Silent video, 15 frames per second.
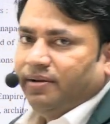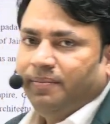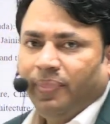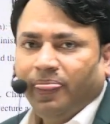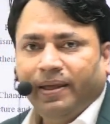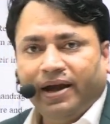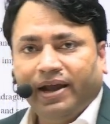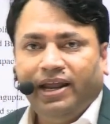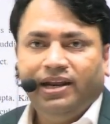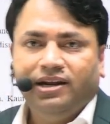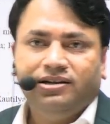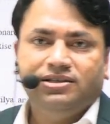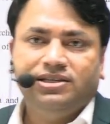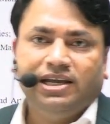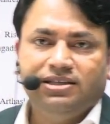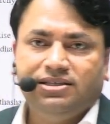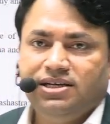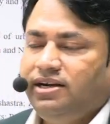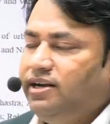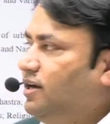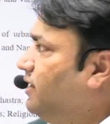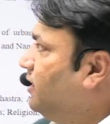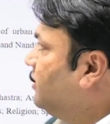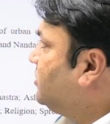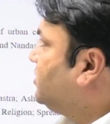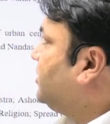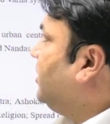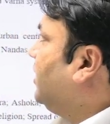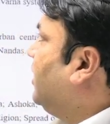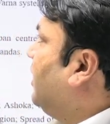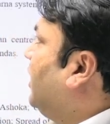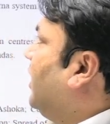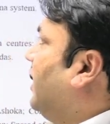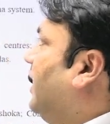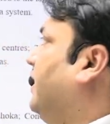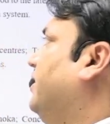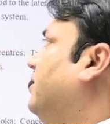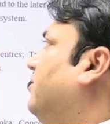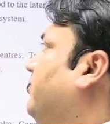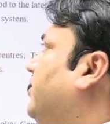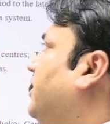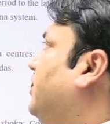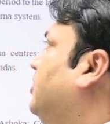Again, it is ancient Indian history, and here we need to